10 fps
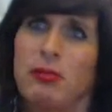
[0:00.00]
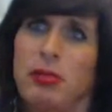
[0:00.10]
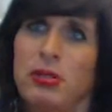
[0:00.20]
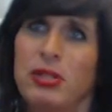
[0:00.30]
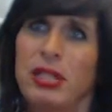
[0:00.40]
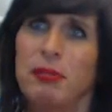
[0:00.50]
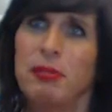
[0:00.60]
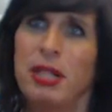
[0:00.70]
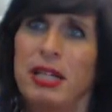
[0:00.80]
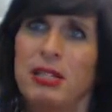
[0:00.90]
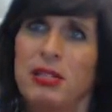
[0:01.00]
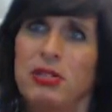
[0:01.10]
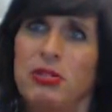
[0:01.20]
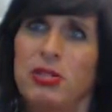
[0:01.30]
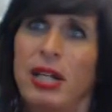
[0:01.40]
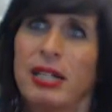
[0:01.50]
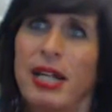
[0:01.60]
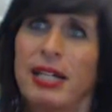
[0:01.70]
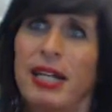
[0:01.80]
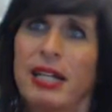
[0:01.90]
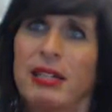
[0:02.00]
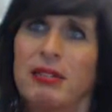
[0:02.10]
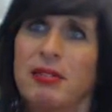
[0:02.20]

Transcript: Museum yet? Did you check that out?